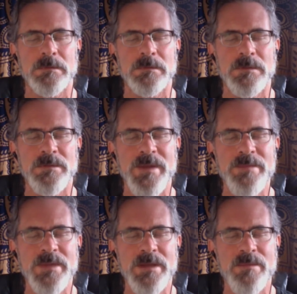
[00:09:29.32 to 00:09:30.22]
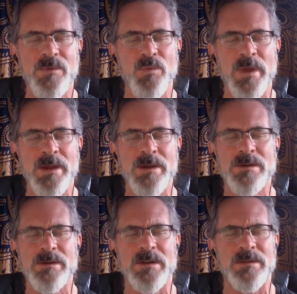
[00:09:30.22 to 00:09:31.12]
you might become aware
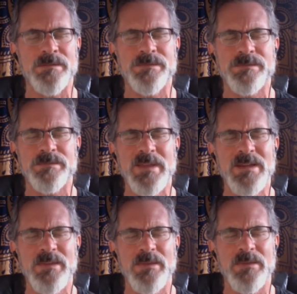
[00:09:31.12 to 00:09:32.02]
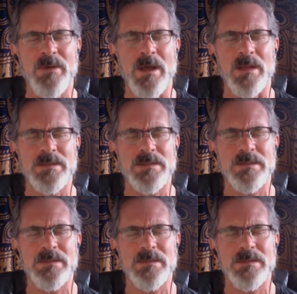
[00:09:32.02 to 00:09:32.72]
of any thoughts